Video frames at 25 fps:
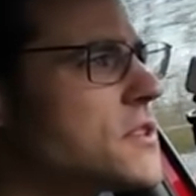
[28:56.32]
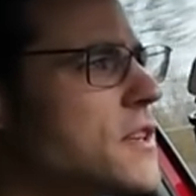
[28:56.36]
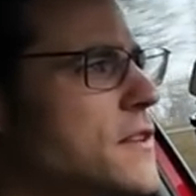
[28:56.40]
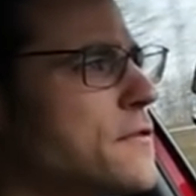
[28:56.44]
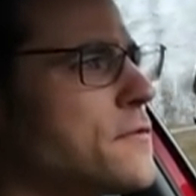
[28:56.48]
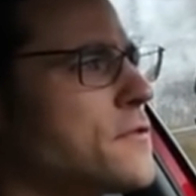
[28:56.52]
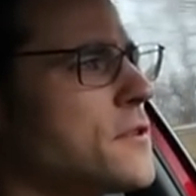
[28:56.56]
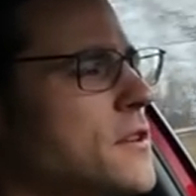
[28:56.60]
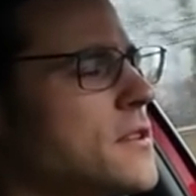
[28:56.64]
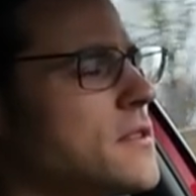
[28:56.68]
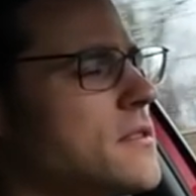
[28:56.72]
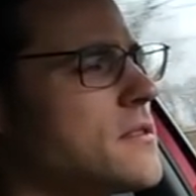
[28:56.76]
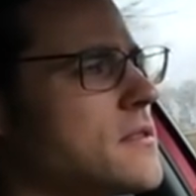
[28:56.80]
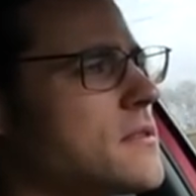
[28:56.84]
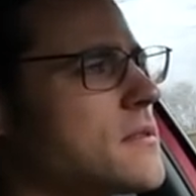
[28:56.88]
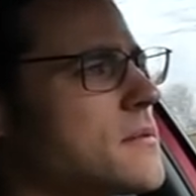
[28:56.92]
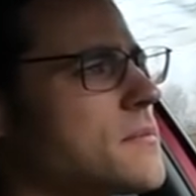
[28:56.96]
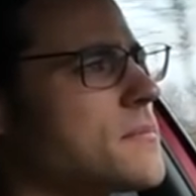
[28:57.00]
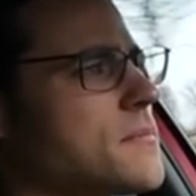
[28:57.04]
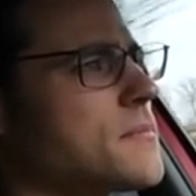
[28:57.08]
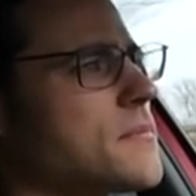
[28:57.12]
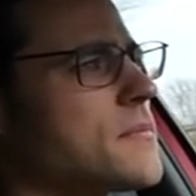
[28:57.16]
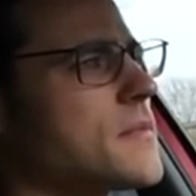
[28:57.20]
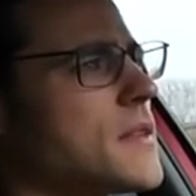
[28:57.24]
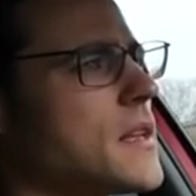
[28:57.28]
difference,
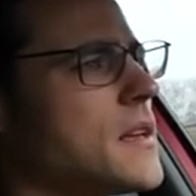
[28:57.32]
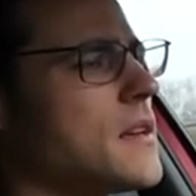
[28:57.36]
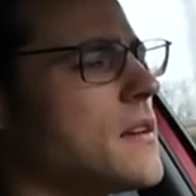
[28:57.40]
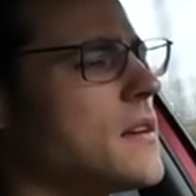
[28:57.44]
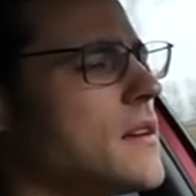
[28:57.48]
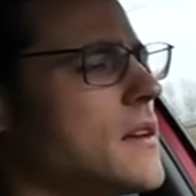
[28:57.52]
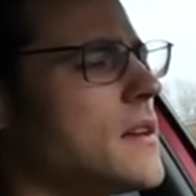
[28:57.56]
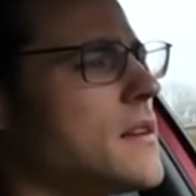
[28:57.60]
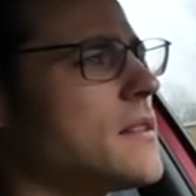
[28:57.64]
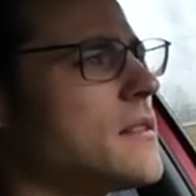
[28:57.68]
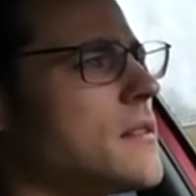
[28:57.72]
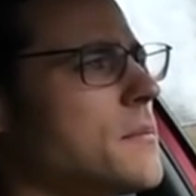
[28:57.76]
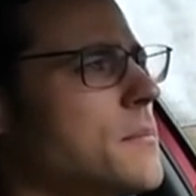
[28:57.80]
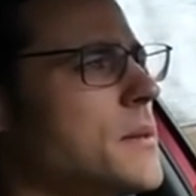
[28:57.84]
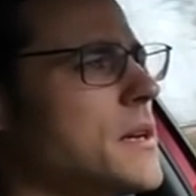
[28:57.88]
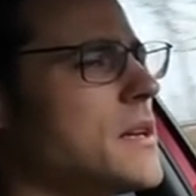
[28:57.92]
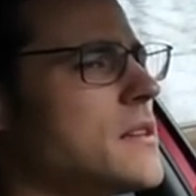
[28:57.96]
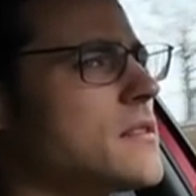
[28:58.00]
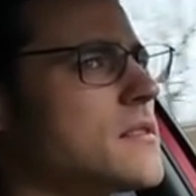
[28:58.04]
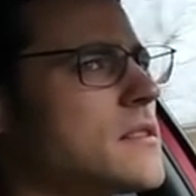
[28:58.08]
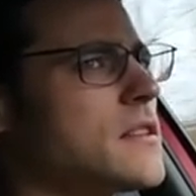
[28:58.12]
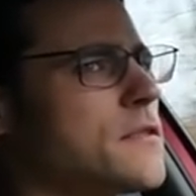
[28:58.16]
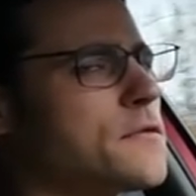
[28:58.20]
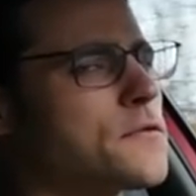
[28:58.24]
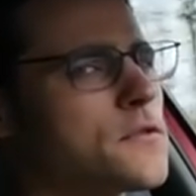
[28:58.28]
the
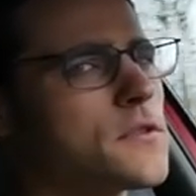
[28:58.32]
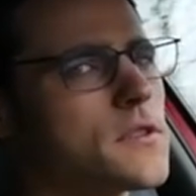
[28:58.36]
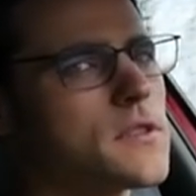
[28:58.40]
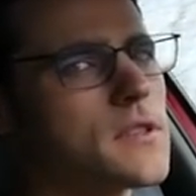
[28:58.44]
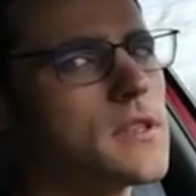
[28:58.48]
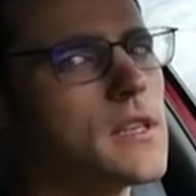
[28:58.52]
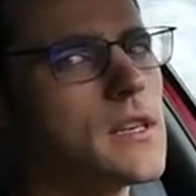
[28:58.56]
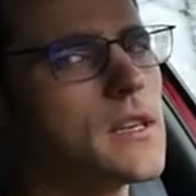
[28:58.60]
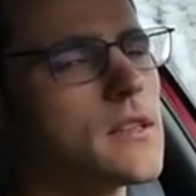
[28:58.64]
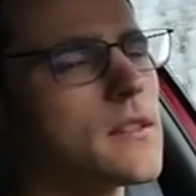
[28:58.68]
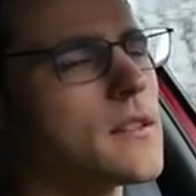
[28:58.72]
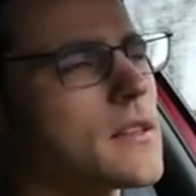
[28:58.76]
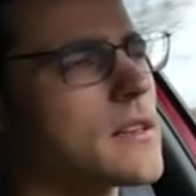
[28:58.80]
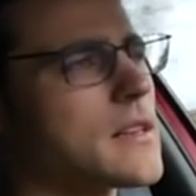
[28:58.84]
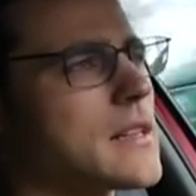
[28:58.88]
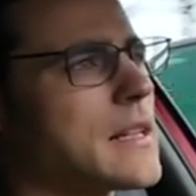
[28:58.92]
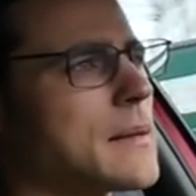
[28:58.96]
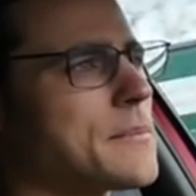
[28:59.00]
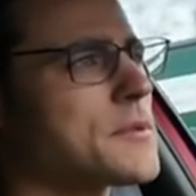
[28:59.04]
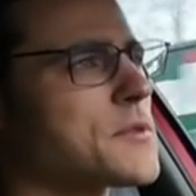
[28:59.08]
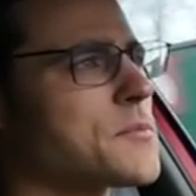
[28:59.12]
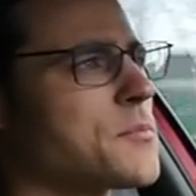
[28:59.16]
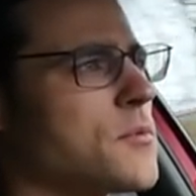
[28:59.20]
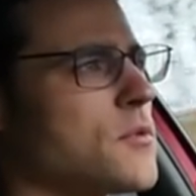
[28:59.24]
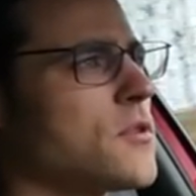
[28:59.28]
biggest difference here in the
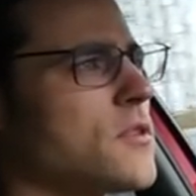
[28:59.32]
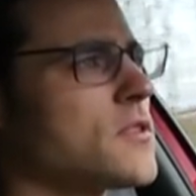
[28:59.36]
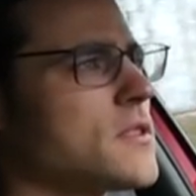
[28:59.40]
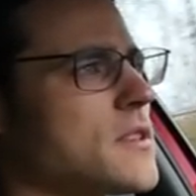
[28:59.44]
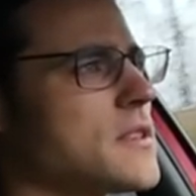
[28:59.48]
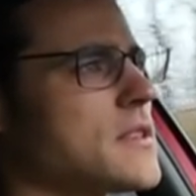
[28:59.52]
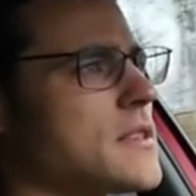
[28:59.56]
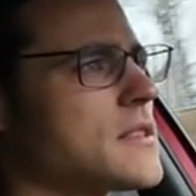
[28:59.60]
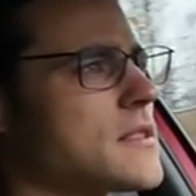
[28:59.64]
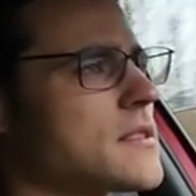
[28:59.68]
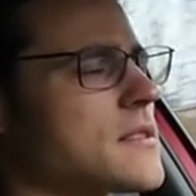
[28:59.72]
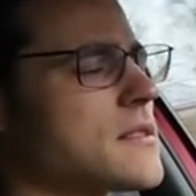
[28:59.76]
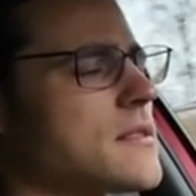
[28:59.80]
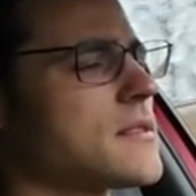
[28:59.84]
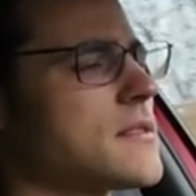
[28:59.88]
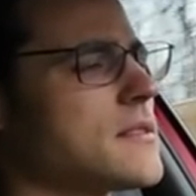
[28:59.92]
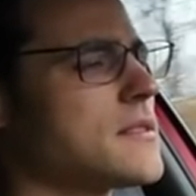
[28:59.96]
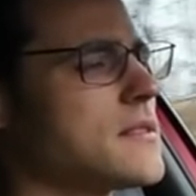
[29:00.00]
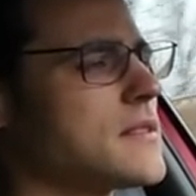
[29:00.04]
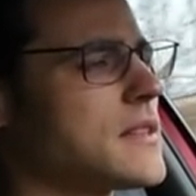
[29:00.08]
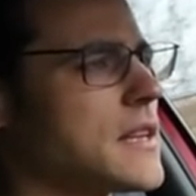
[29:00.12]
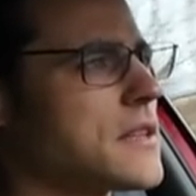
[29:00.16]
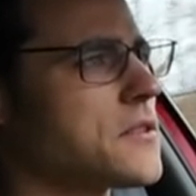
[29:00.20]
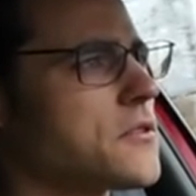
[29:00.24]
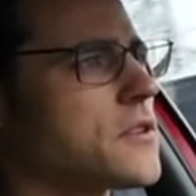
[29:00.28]
Club Sport is
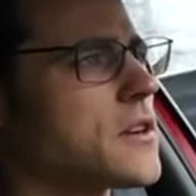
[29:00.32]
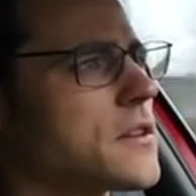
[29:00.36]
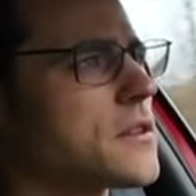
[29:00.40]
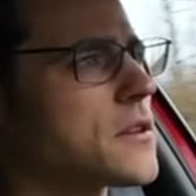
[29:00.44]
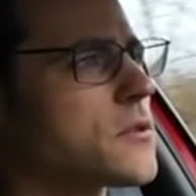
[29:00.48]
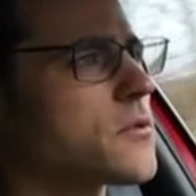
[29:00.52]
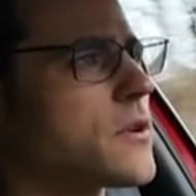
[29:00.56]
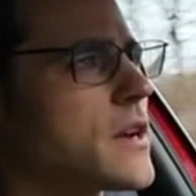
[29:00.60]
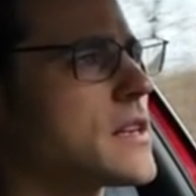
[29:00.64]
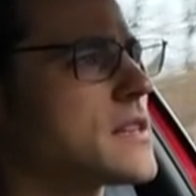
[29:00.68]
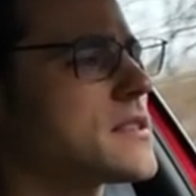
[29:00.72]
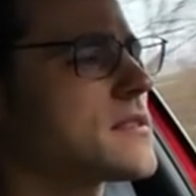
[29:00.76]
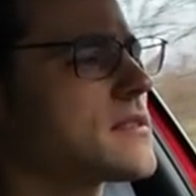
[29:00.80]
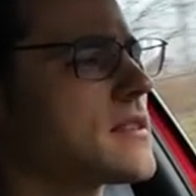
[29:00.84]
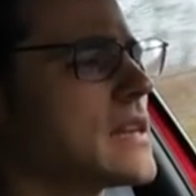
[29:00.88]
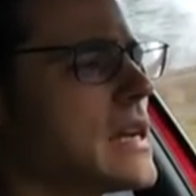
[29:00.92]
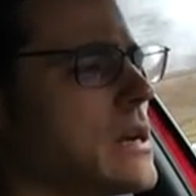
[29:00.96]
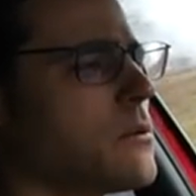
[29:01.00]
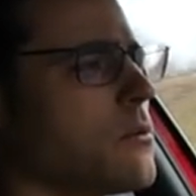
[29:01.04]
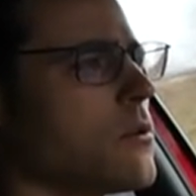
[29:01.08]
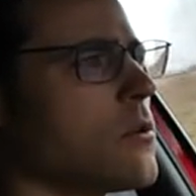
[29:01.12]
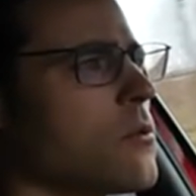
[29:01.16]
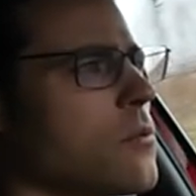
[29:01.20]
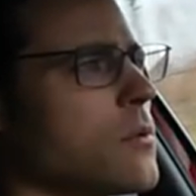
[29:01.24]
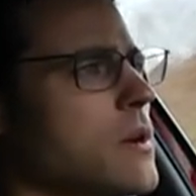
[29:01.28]
that you got a great
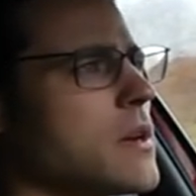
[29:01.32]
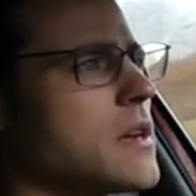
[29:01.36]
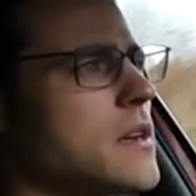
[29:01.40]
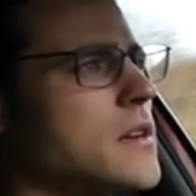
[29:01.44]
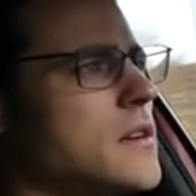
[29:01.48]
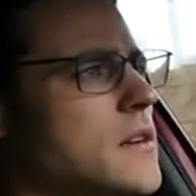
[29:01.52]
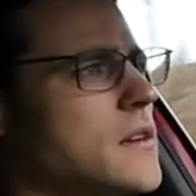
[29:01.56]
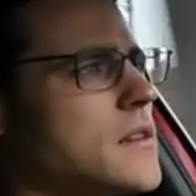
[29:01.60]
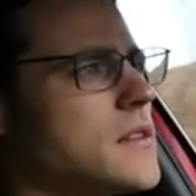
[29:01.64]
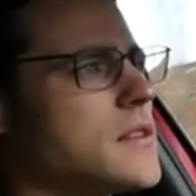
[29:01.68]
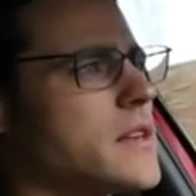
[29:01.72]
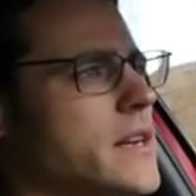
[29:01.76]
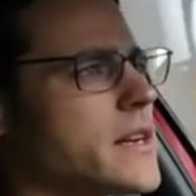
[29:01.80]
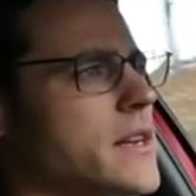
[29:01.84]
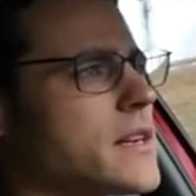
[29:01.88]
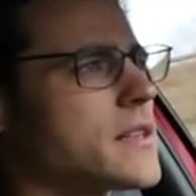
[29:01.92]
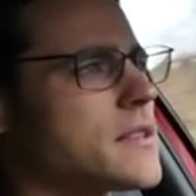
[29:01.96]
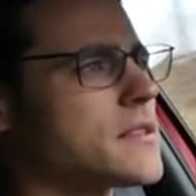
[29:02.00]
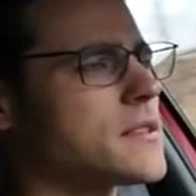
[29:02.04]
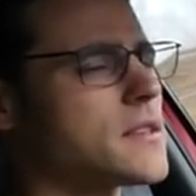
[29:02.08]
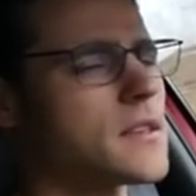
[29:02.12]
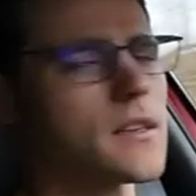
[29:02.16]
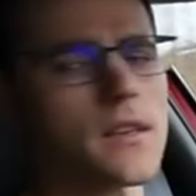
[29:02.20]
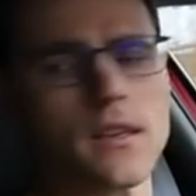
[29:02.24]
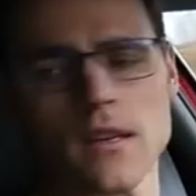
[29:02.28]
steering wheel and